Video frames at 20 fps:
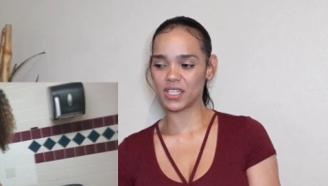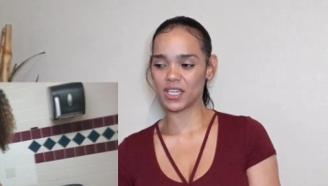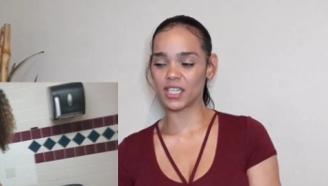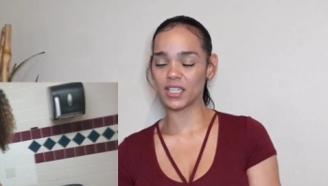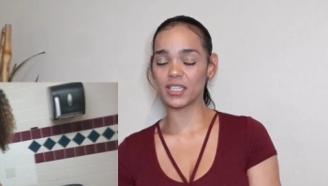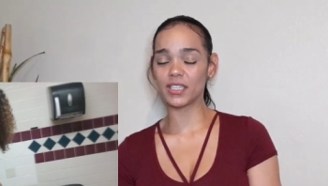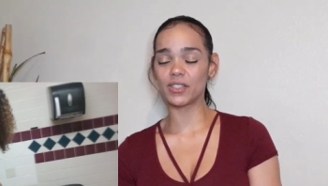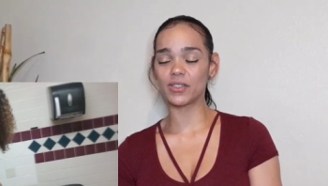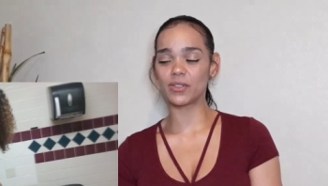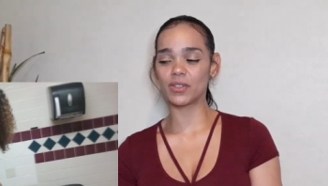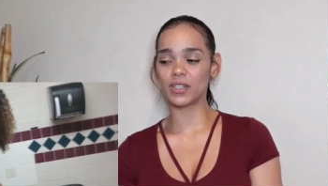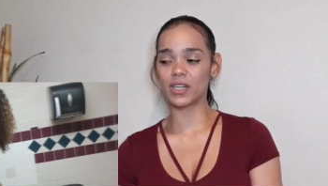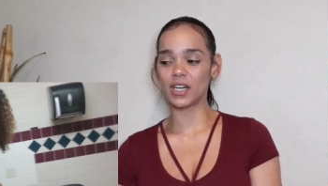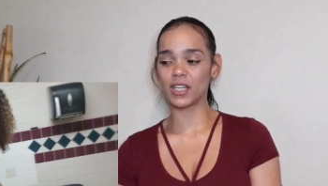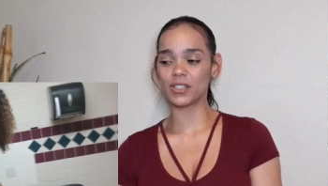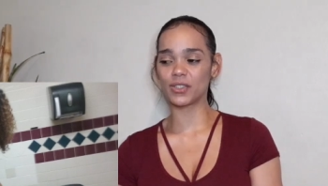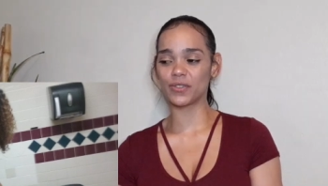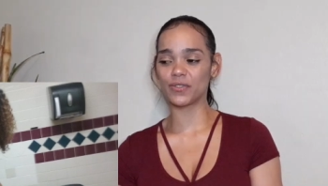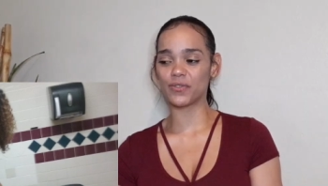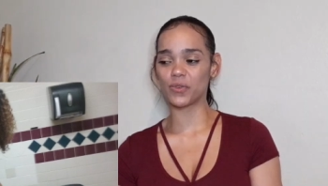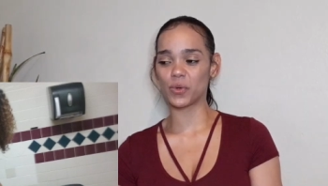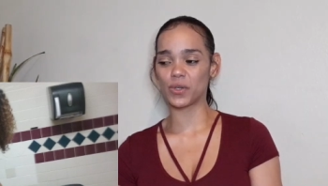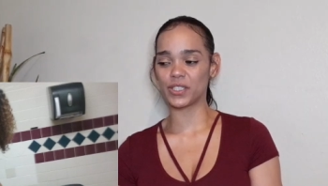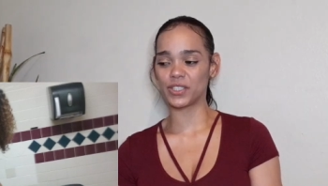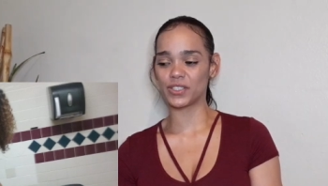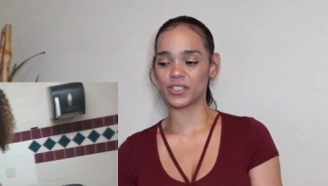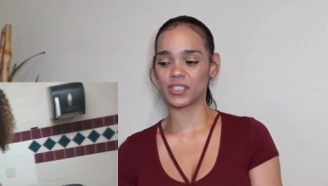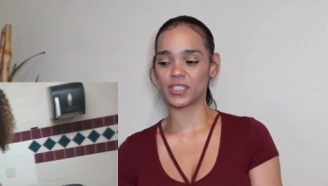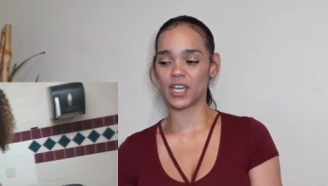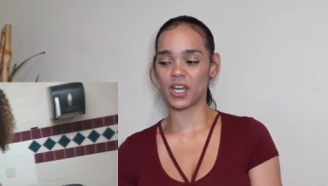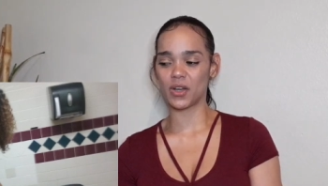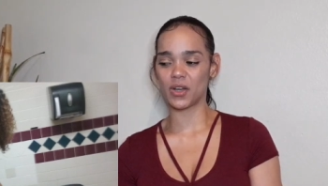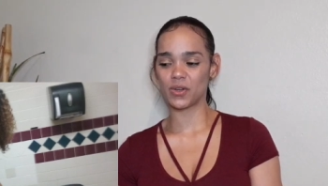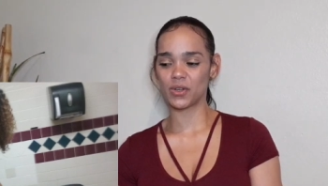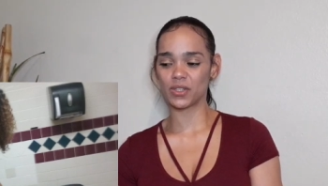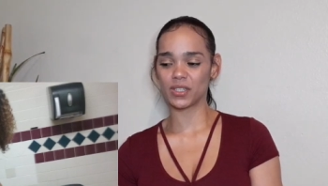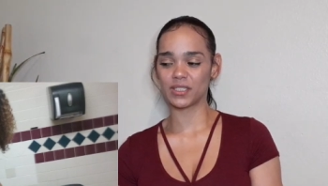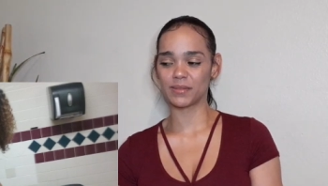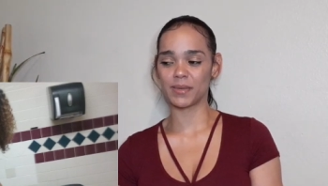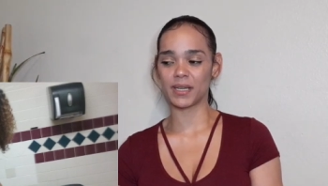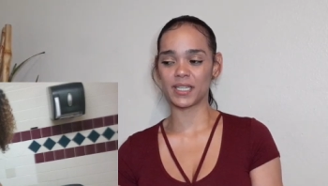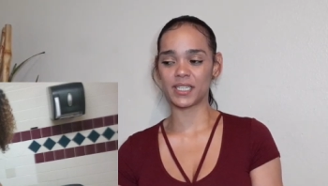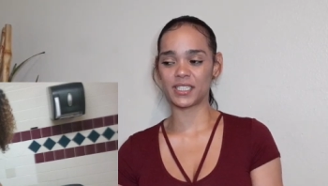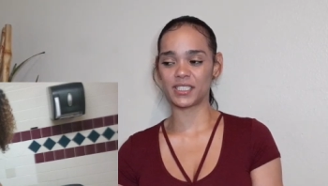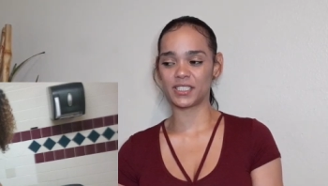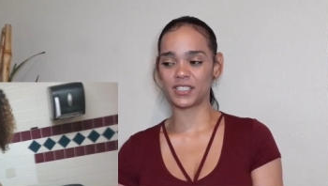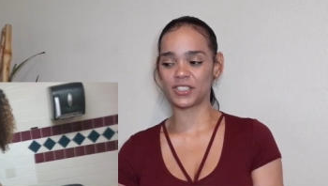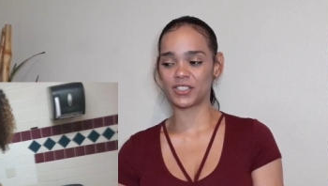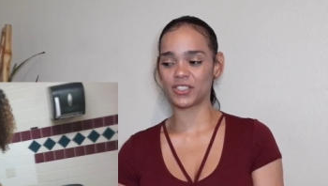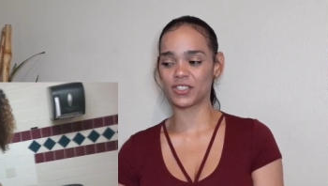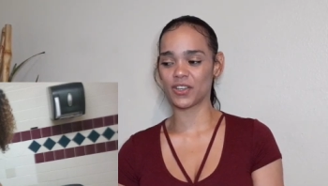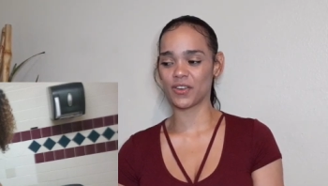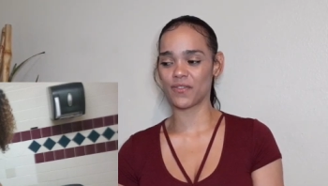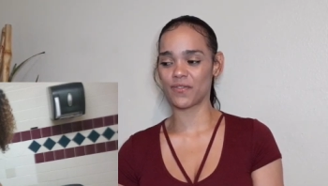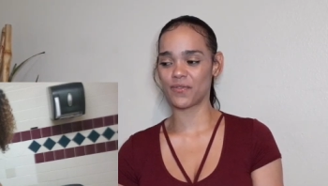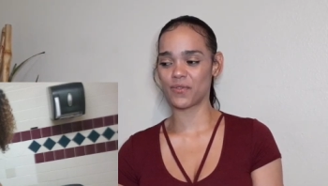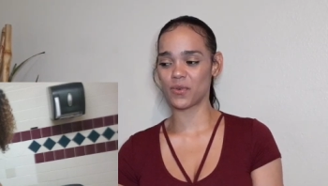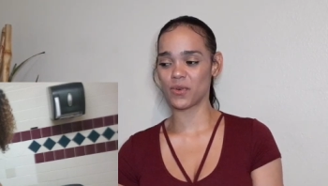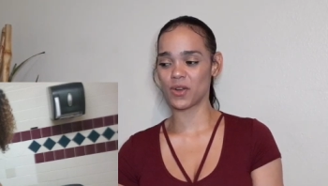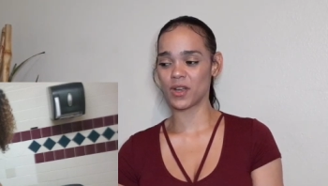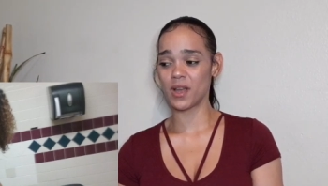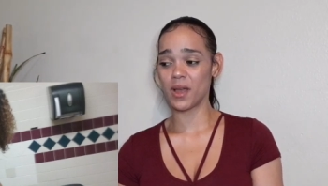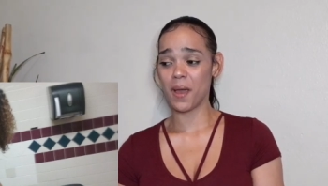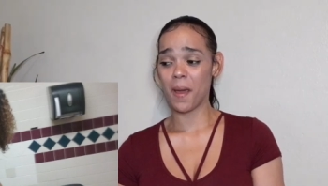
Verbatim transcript: A little under four years ago. My kid just turned four.